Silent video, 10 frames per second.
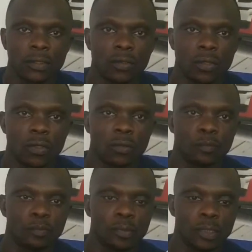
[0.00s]
So
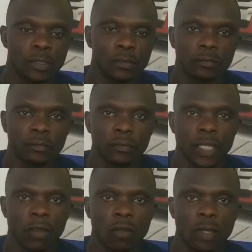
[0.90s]
put
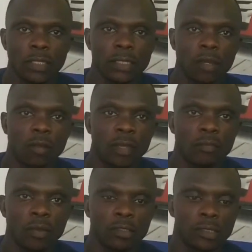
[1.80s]
the comment in the
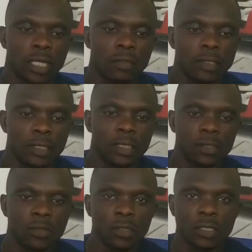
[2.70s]
comment box. Let me see
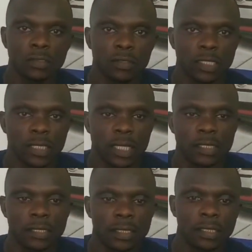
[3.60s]
those
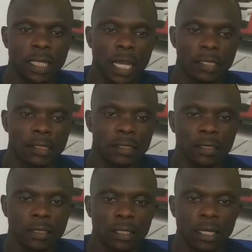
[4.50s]
interested in these cars,
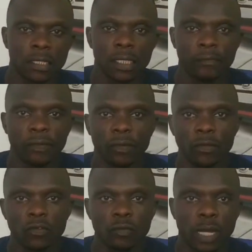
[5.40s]
and if you
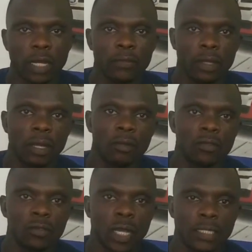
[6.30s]
want to buy, we can
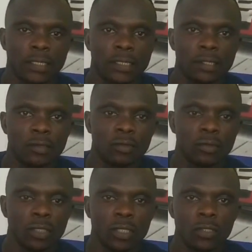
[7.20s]
also assist
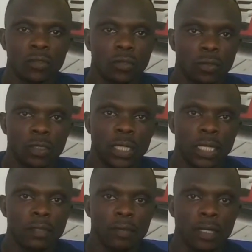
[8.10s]
you. So
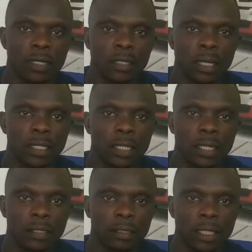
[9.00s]
the email and
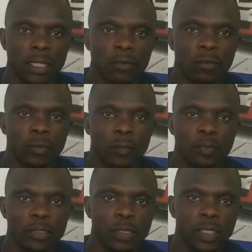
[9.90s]
the link will be
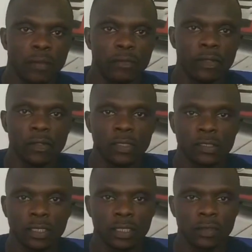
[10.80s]
put in the video
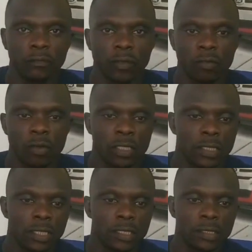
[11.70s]
description for more
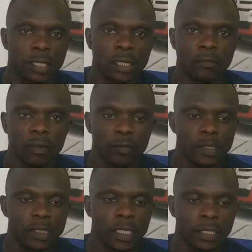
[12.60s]
details and for
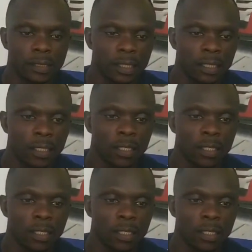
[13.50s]
business.